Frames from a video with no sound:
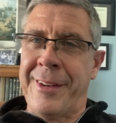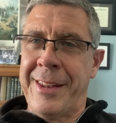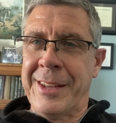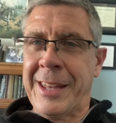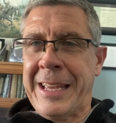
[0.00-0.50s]

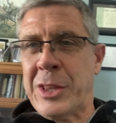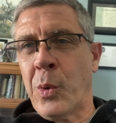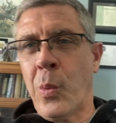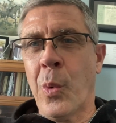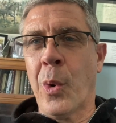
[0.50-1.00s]
and to lead the
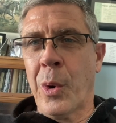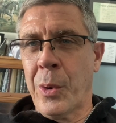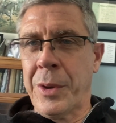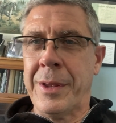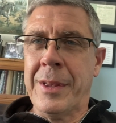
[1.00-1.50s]

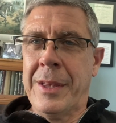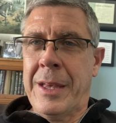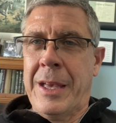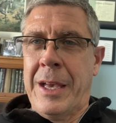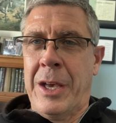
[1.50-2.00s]
world
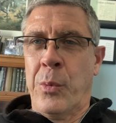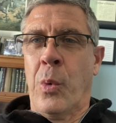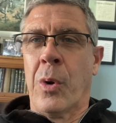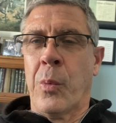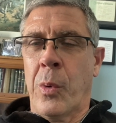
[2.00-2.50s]
in
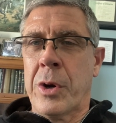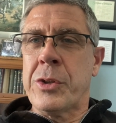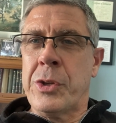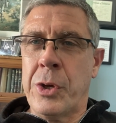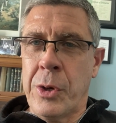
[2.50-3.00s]
World War
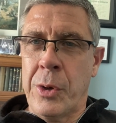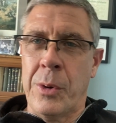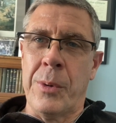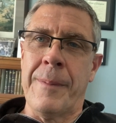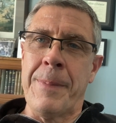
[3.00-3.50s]

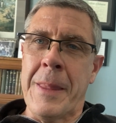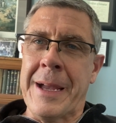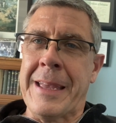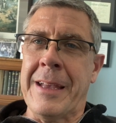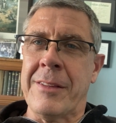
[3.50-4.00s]
II
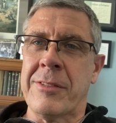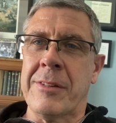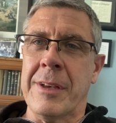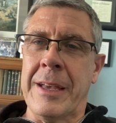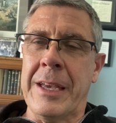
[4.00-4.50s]
against uh,